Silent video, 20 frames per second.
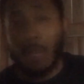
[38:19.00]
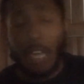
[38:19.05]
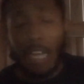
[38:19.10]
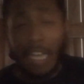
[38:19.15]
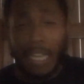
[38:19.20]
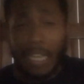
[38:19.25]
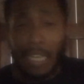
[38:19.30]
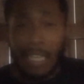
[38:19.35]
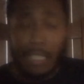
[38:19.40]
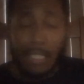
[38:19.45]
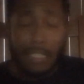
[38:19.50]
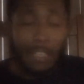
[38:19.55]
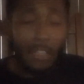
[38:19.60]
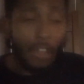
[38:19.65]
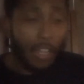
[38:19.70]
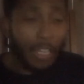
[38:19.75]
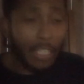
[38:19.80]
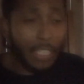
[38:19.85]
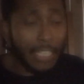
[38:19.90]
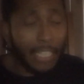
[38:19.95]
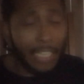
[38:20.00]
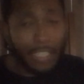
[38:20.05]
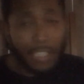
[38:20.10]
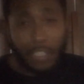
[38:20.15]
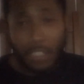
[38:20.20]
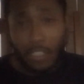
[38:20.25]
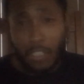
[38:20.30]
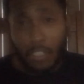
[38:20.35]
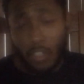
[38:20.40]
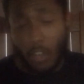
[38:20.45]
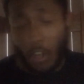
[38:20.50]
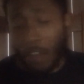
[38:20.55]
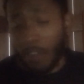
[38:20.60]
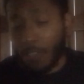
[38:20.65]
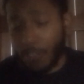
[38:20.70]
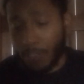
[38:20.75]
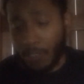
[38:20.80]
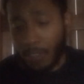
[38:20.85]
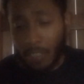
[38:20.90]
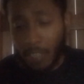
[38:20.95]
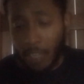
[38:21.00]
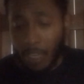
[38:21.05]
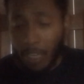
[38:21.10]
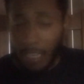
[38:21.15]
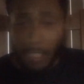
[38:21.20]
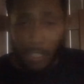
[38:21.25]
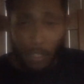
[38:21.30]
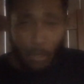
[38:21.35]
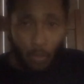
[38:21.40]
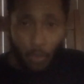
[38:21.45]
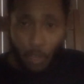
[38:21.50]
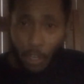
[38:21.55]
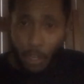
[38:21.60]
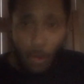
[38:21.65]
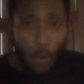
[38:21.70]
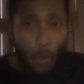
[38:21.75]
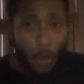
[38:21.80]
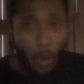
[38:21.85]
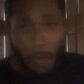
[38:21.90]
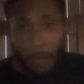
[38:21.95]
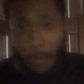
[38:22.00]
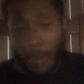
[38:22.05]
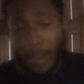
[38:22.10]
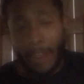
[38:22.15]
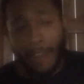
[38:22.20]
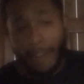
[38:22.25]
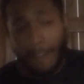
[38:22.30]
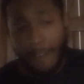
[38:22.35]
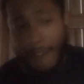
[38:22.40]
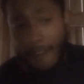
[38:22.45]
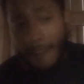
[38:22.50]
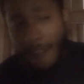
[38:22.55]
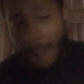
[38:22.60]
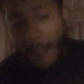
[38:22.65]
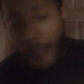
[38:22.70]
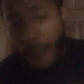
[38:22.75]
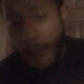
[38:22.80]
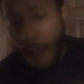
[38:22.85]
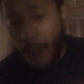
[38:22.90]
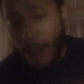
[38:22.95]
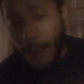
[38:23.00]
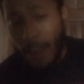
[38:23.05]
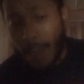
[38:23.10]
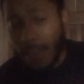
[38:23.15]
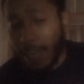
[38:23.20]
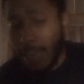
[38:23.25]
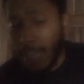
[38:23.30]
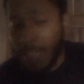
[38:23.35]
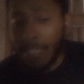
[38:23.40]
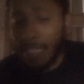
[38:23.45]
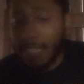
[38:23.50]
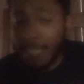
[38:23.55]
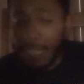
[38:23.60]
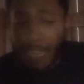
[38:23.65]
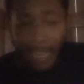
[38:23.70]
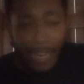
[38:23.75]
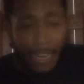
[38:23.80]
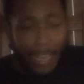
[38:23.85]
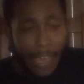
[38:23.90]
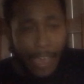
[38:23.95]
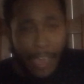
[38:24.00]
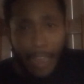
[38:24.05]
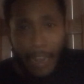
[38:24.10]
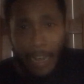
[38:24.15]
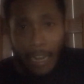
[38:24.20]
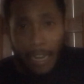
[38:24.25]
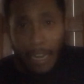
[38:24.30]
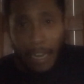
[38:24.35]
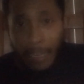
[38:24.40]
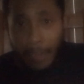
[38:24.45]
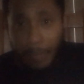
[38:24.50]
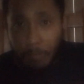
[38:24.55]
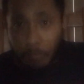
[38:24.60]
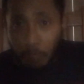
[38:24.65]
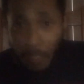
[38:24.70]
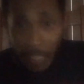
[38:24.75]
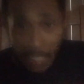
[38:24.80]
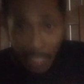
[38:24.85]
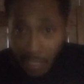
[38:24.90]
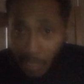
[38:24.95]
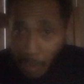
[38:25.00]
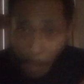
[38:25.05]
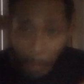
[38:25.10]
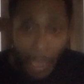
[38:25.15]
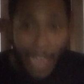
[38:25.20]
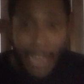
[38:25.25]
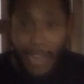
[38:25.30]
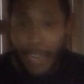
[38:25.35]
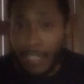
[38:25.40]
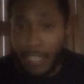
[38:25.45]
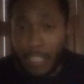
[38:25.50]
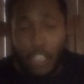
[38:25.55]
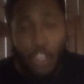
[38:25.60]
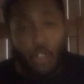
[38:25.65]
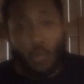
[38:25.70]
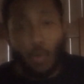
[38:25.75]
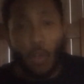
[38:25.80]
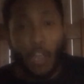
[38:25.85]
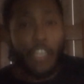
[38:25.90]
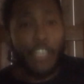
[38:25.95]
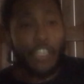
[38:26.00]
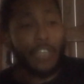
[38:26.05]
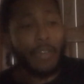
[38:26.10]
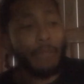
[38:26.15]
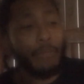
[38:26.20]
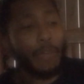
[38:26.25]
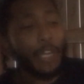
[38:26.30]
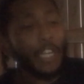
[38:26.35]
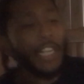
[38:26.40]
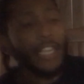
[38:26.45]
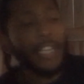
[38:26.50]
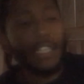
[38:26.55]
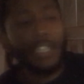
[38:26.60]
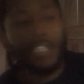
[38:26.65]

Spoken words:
against the Los Angeles Chargers against a rookie quarterback. Not to say that this is a panic situation, but it is